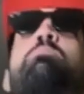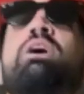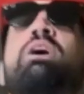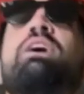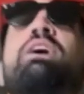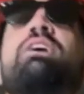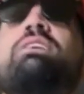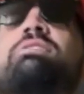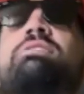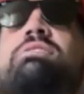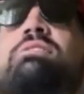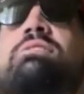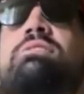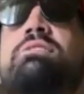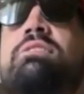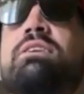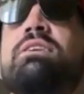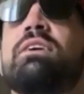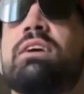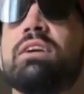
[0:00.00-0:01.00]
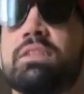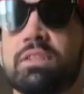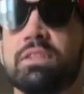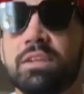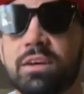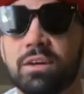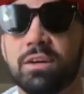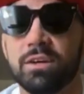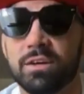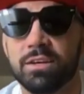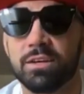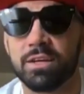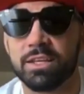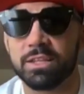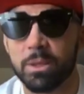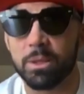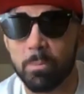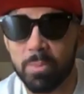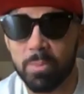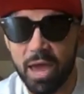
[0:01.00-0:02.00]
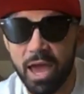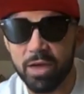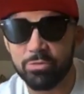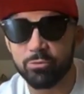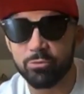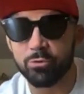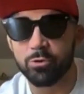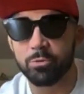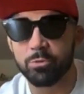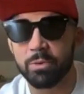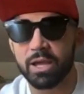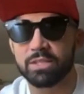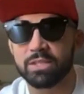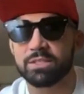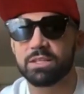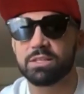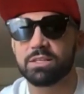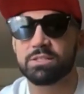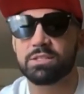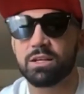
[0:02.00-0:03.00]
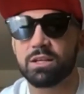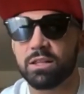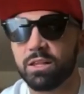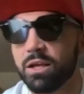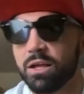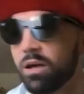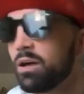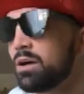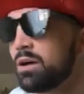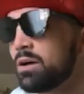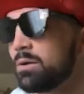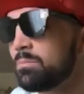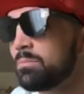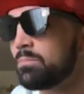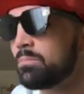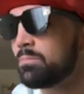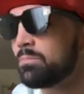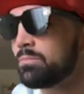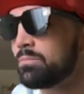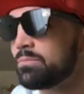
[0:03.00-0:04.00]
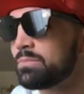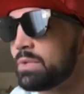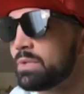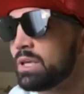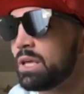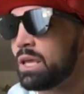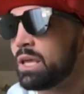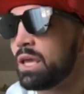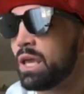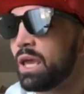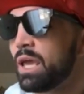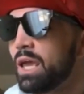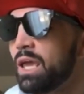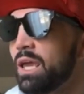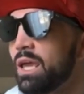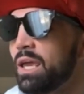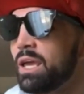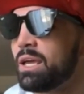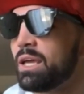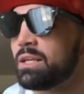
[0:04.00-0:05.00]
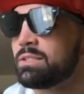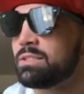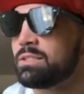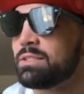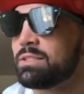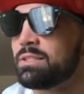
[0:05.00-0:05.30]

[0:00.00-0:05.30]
piss in the in the bathroom at this club, and